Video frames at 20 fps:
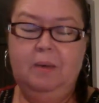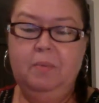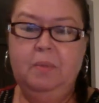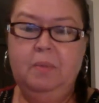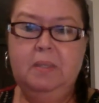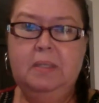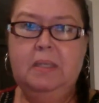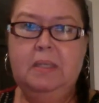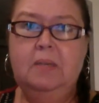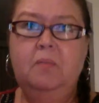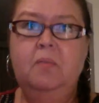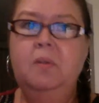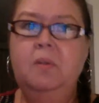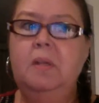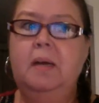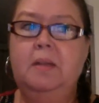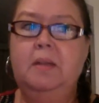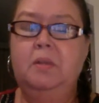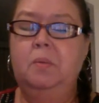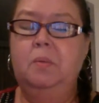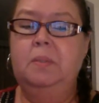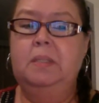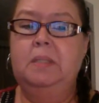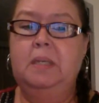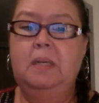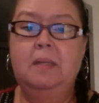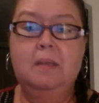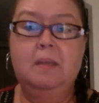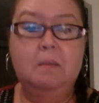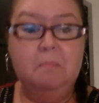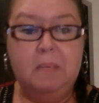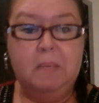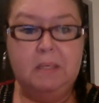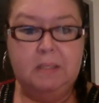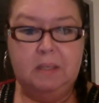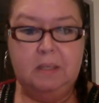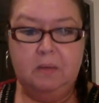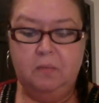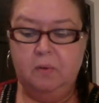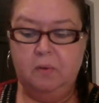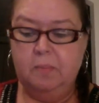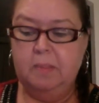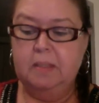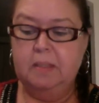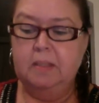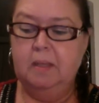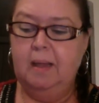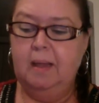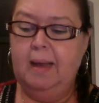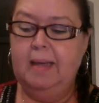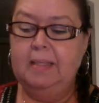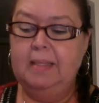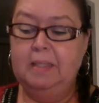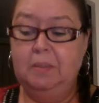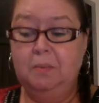really didn't feel like there was anything missing from this class.